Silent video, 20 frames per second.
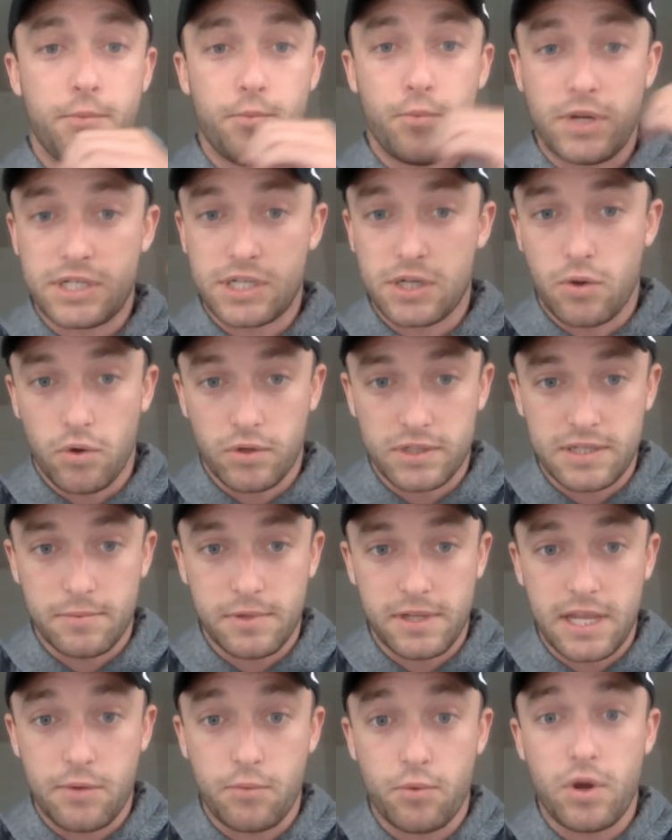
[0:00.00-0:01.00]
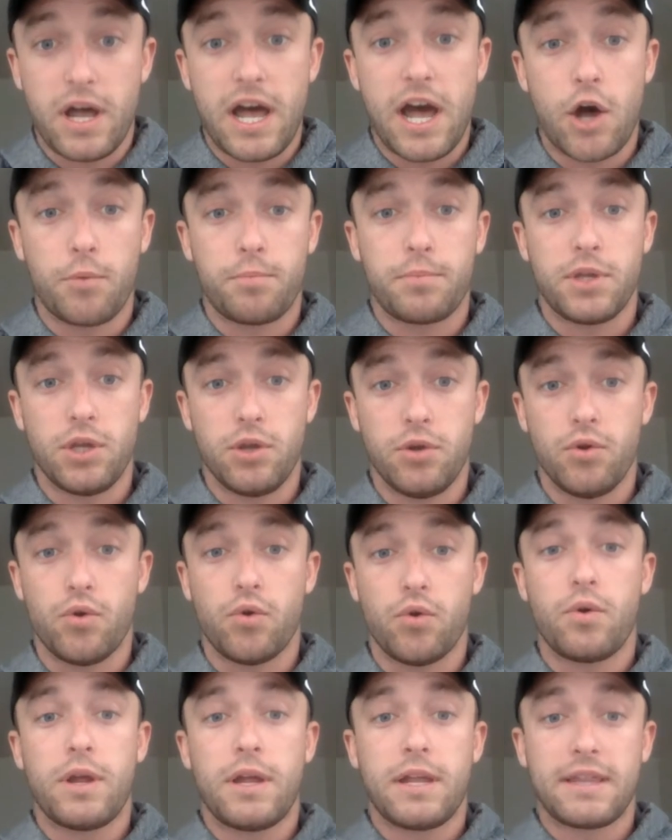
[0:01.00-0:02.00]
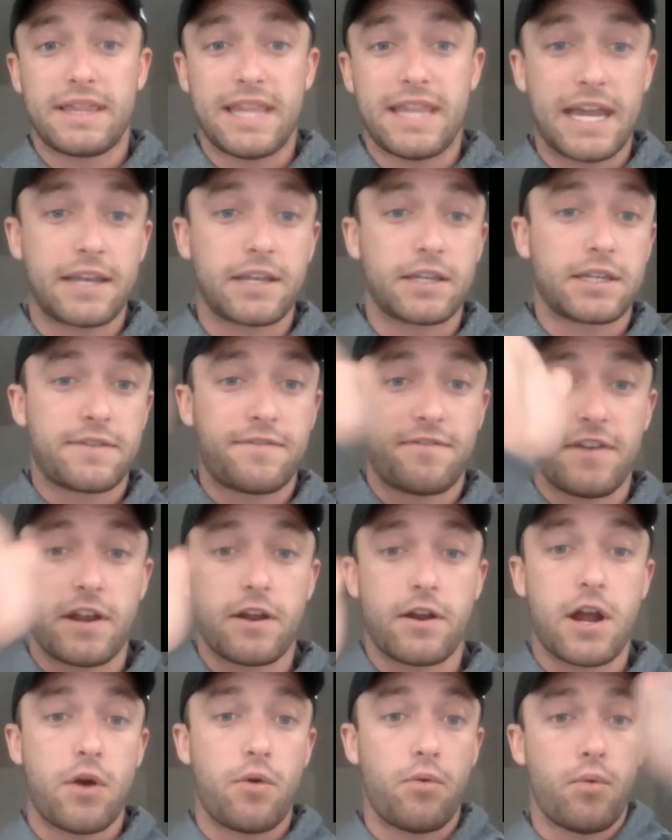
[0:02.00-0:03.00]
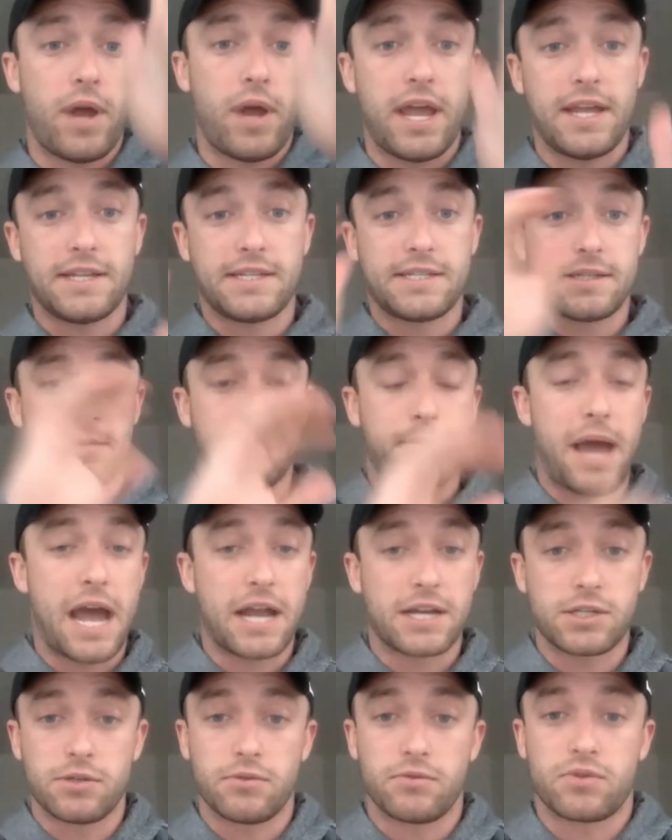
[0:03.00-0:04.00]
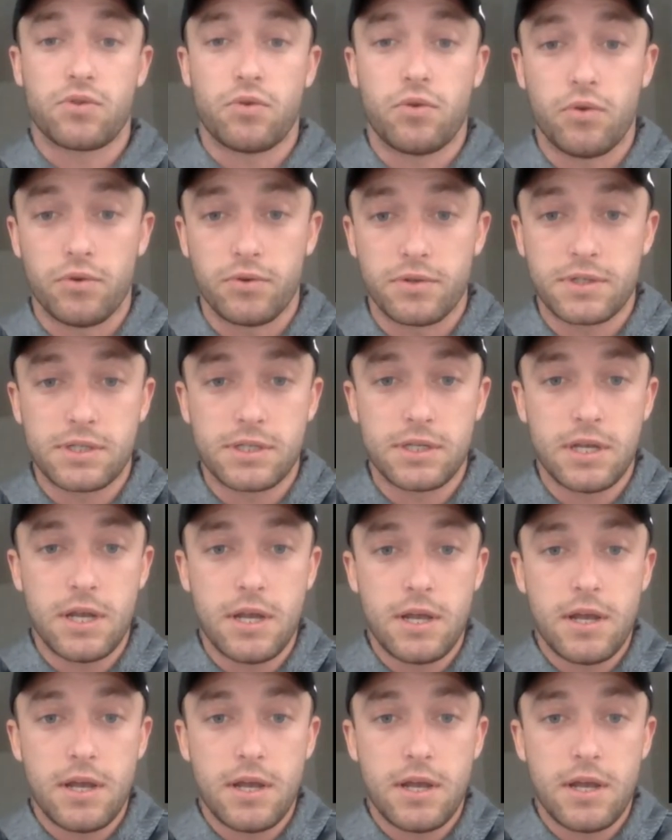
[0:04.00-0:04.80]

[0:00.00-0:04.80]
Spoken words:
which ultimately will help you then figure out ways to patch those holes.